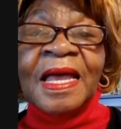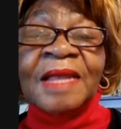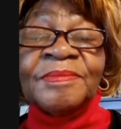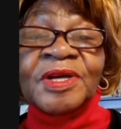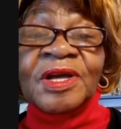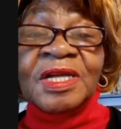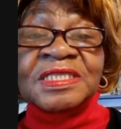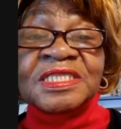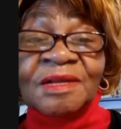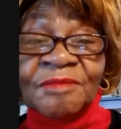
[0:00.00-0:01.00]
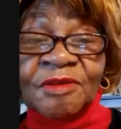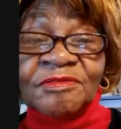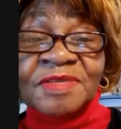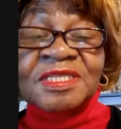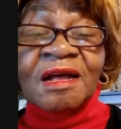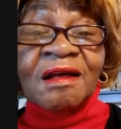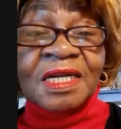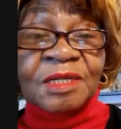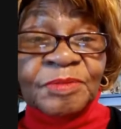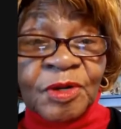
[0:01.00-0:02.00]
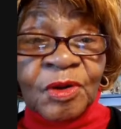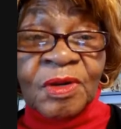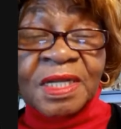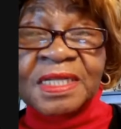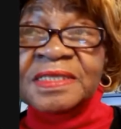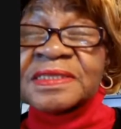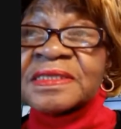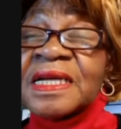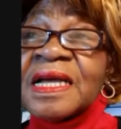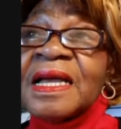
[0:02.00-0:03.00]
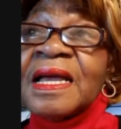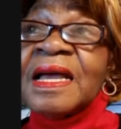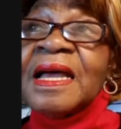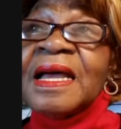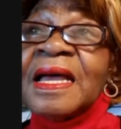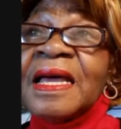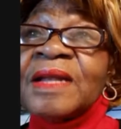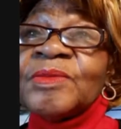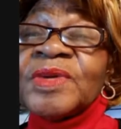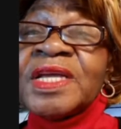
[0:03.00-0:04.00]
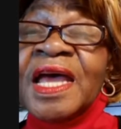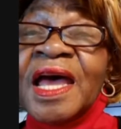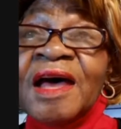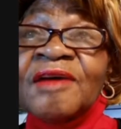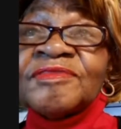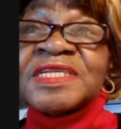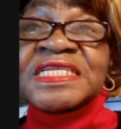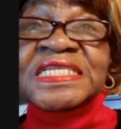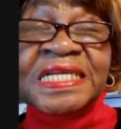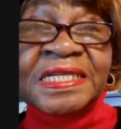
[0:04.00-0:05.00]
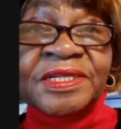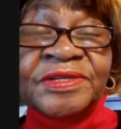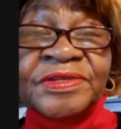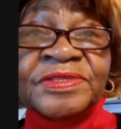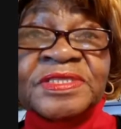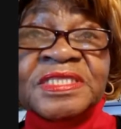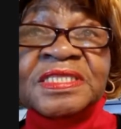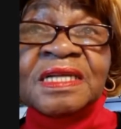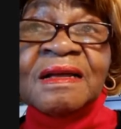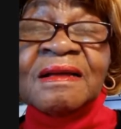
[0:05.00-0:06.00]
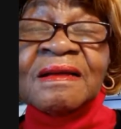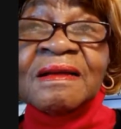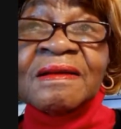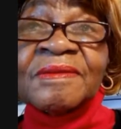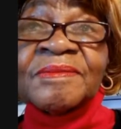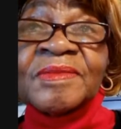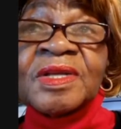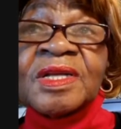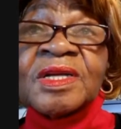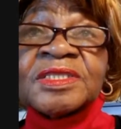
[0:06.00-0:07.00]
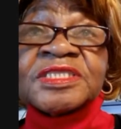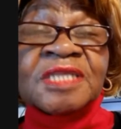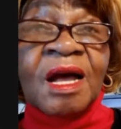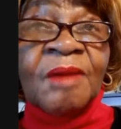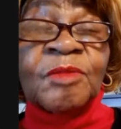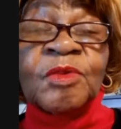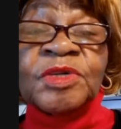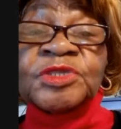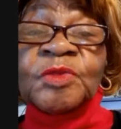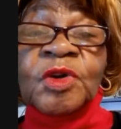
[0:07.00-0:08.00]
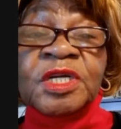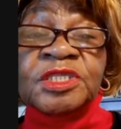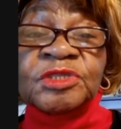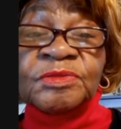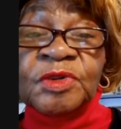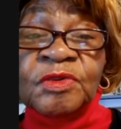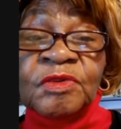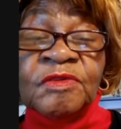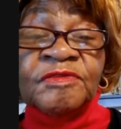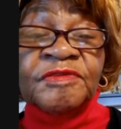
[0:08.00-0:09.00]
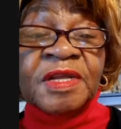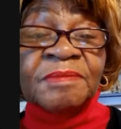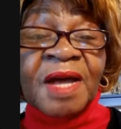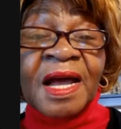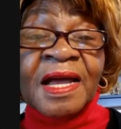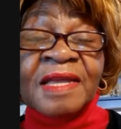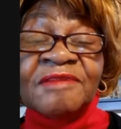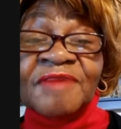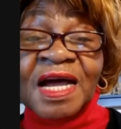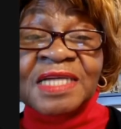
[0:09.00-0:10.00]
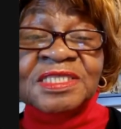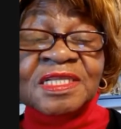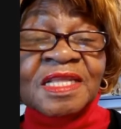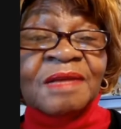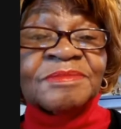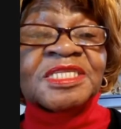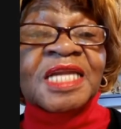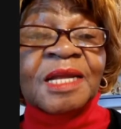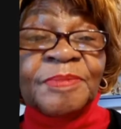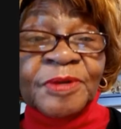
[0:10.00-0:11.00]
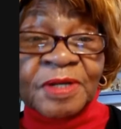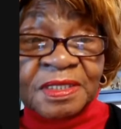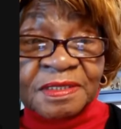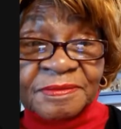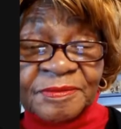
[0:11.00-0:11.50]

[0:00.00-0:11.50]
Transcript: and because some of them is unemployed. And we have the seniors, some which wanted to move, and my advice to them, stay put,